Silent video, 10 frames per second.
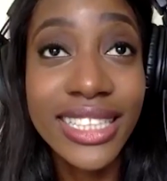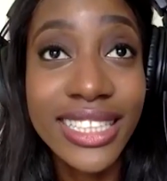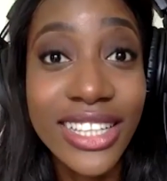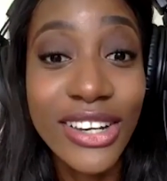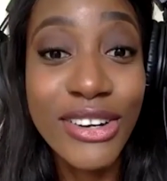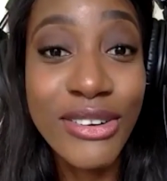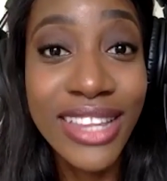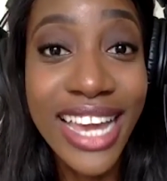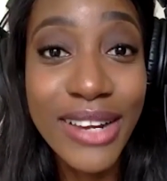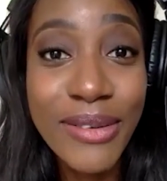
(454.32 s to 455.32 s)

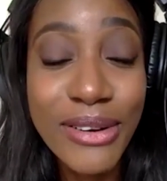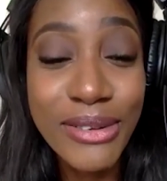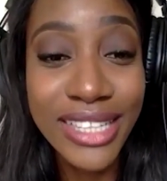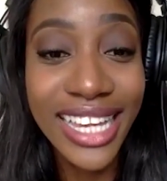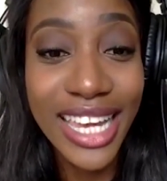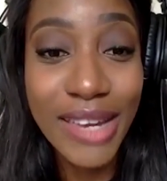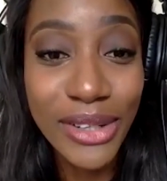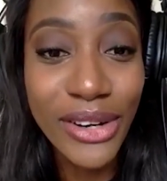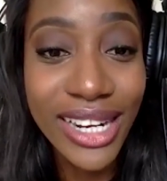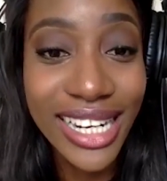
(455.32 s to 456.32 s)
So anyone who's like
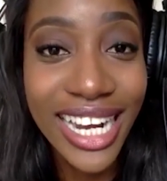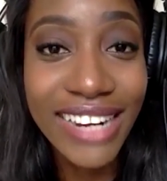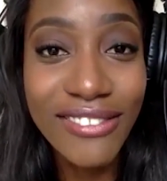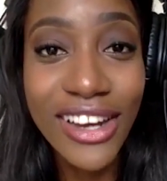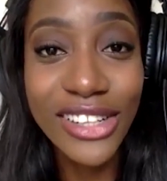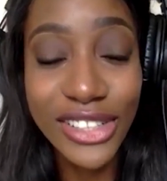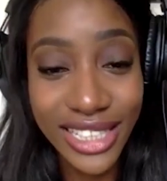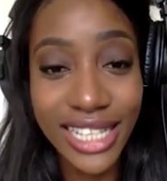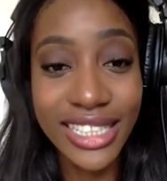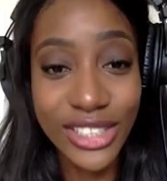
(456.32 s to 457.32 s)
immigrated kind of
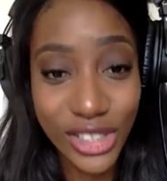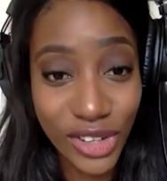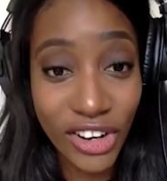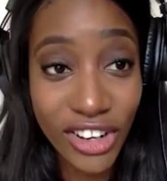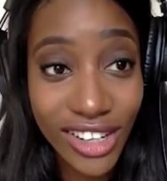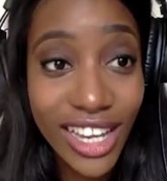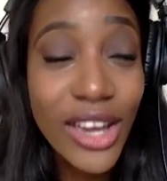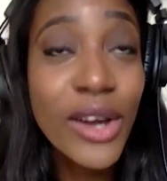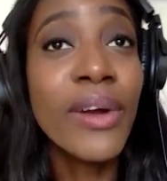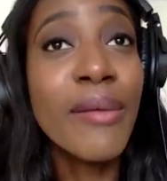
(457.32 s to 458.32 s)
understands the struggle.
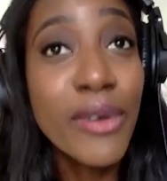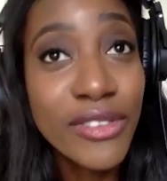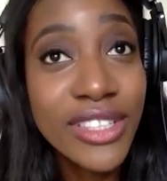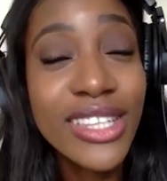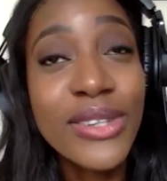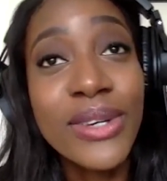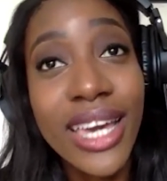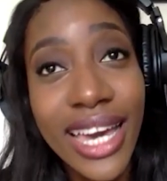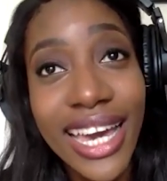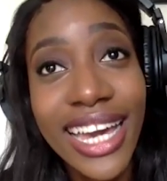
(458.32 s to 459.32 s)
When I moved to the
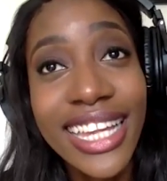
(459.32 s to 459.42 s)
UK, oh,